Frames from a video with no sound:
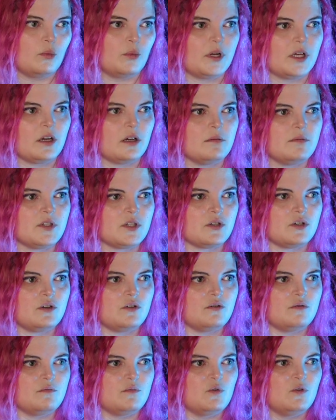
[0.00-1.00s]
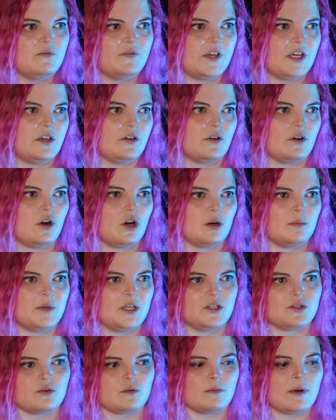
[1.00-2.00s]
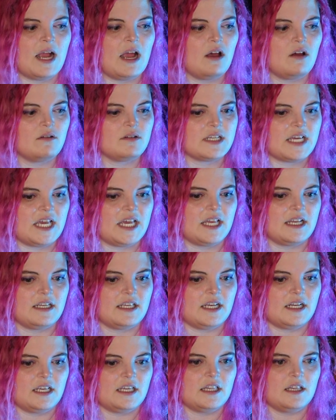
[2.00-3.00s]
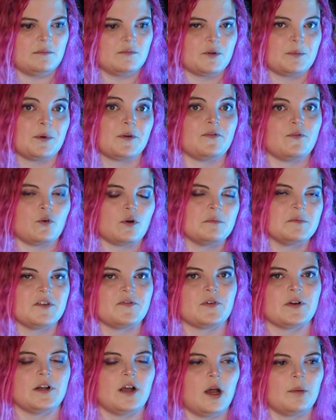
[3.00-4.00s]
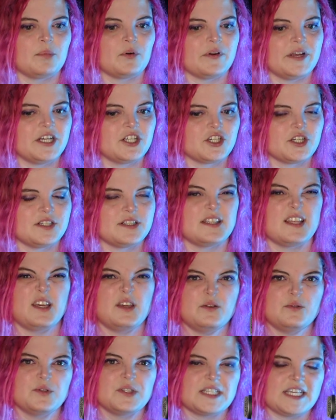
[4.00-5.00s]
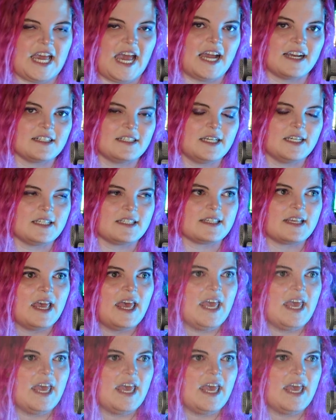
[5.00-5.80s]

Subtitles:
When it comes to moving your armies around and getting them to perform different operations, they use tactics,